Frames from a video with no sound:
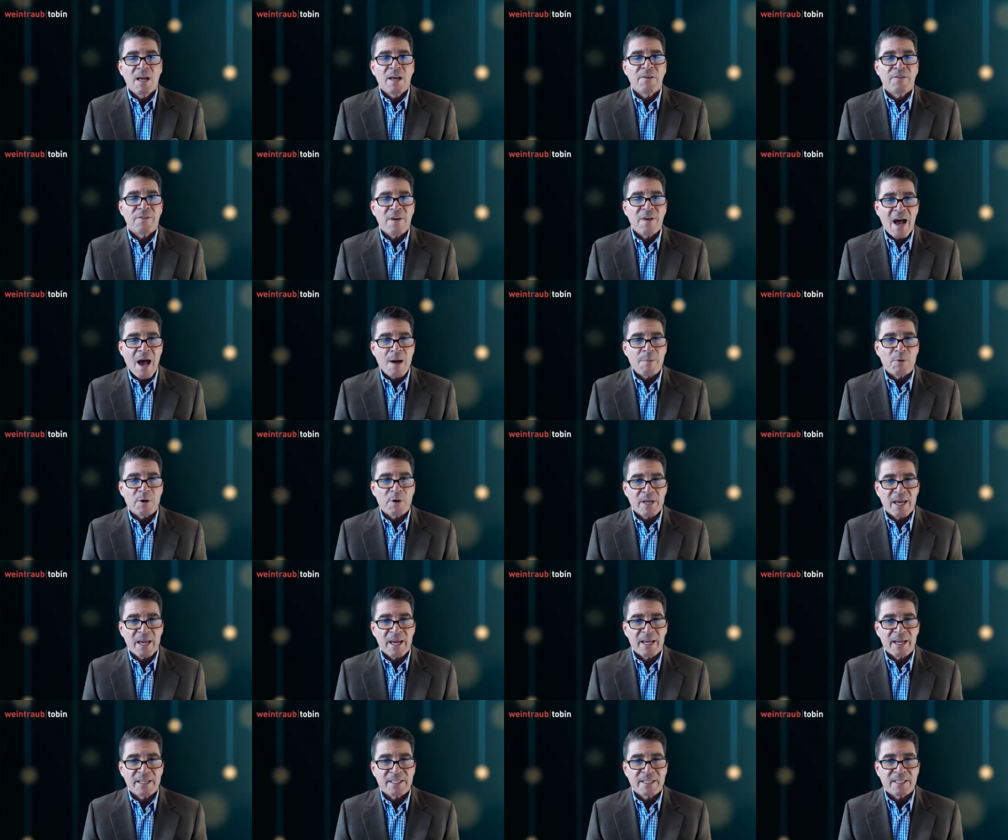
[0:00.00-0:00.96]

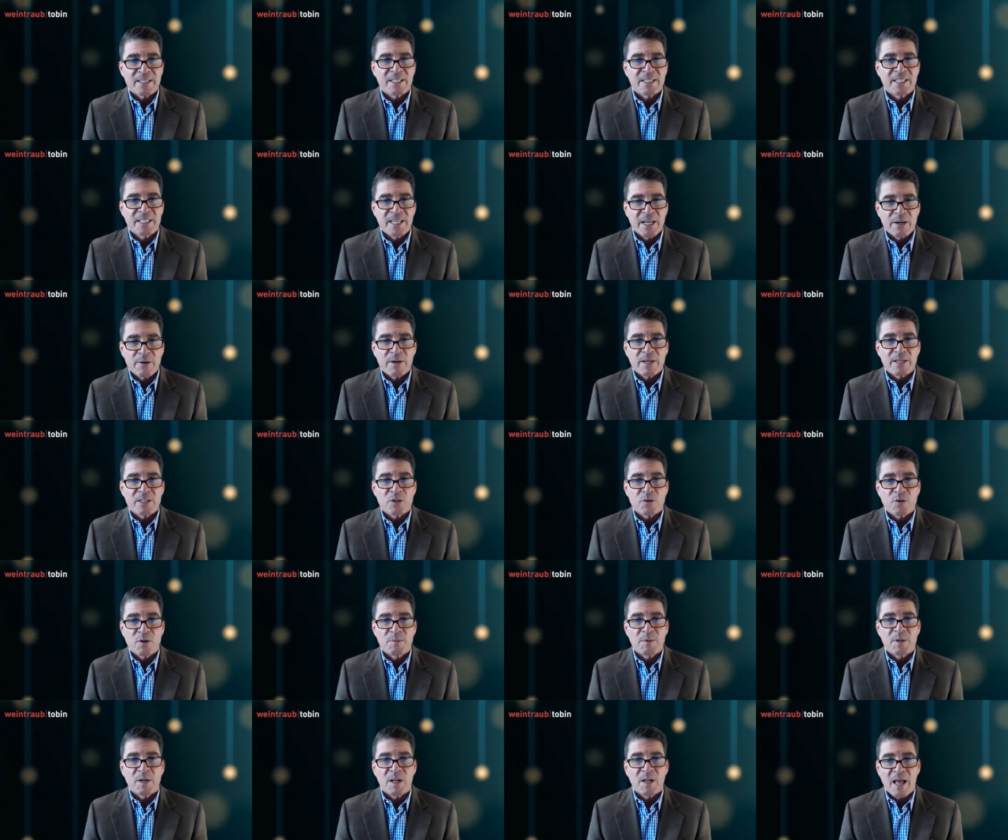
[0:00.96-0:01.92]
fabricates serious
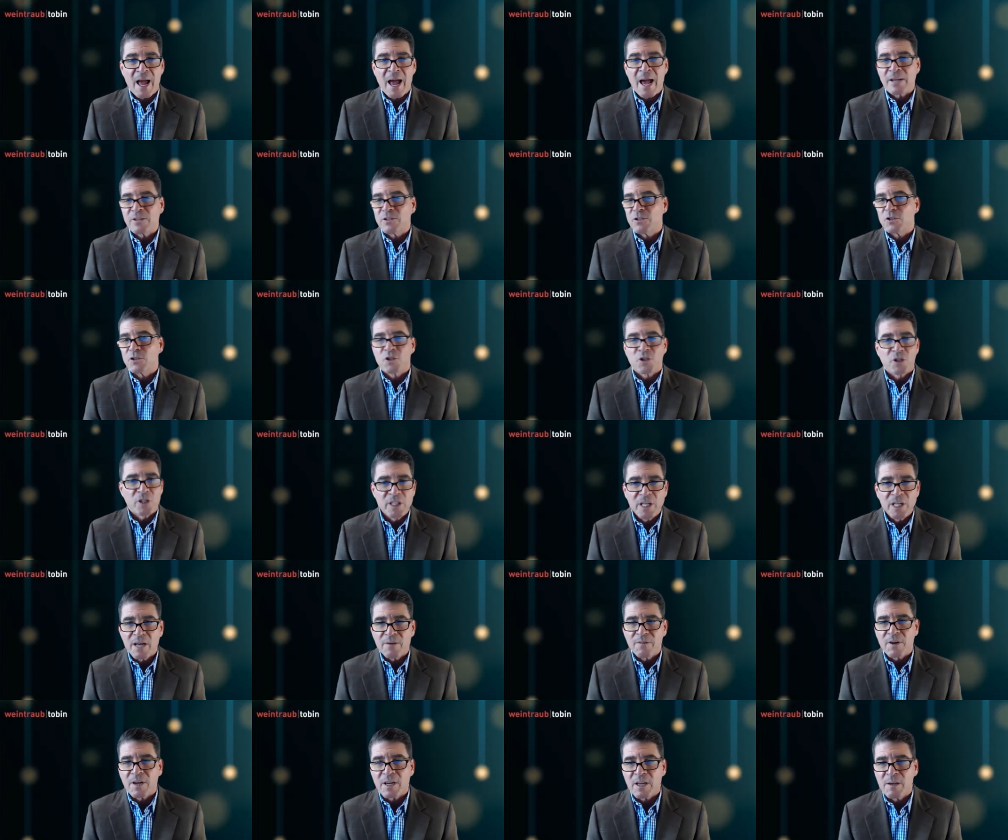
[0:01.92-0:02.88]
criminal acts she
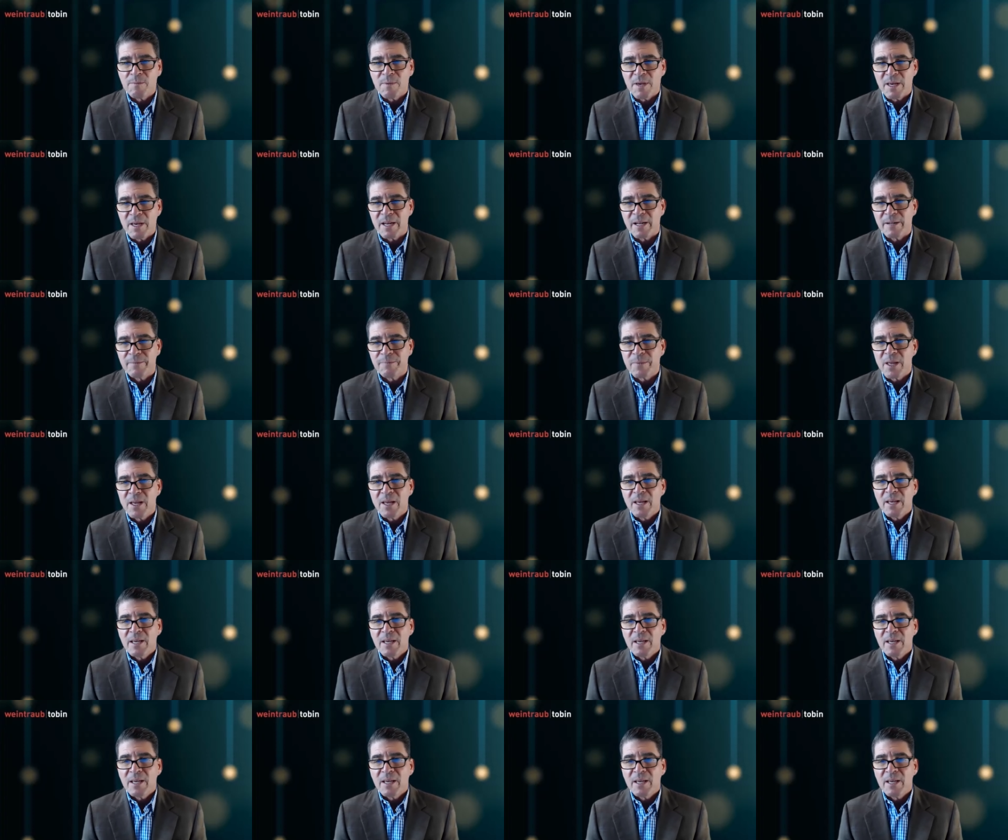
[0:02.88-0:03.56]
never committed.